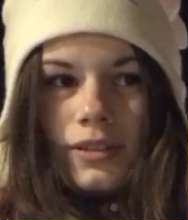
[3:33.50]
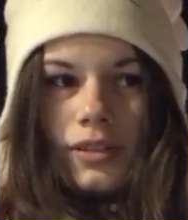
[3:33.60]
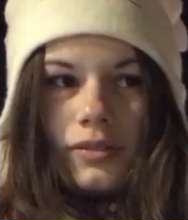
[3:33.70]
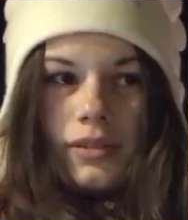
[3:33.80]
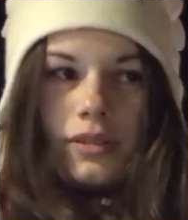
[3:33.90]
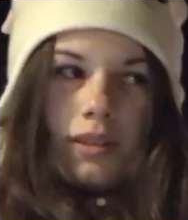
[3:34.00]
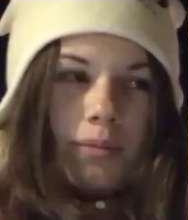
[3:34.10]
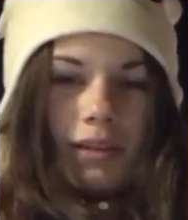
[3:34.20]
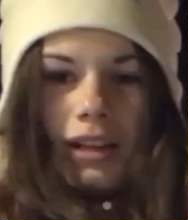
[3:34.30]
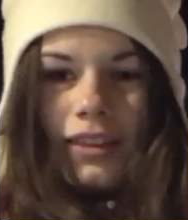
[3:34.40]
and
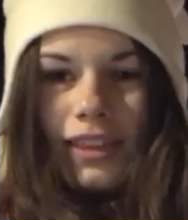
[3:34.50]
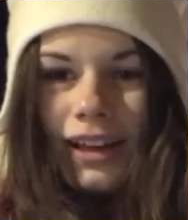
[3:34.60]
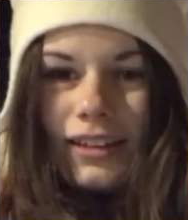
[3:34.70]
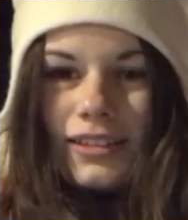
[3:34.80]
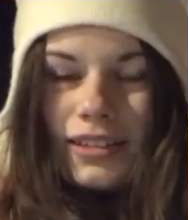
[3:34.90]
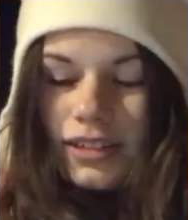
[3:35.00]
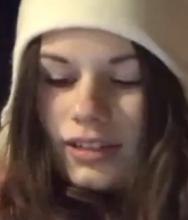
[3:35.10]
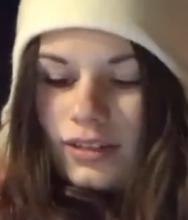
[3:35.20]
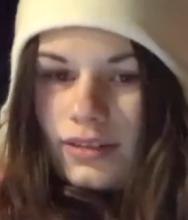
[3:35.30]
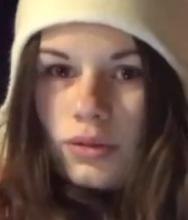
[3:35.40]
something like that.
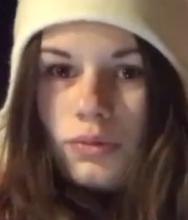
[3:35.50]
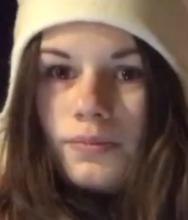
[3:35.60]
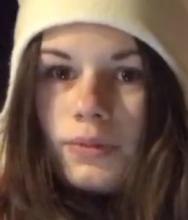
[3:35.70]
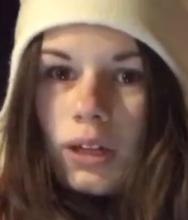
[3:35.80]
So